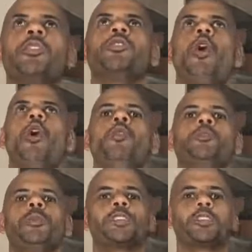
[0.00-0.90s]
so
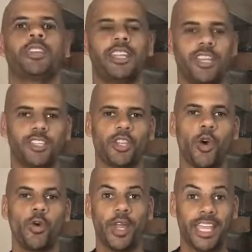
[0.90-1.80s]
special today,
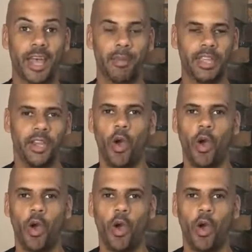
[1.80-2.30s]
so yummy.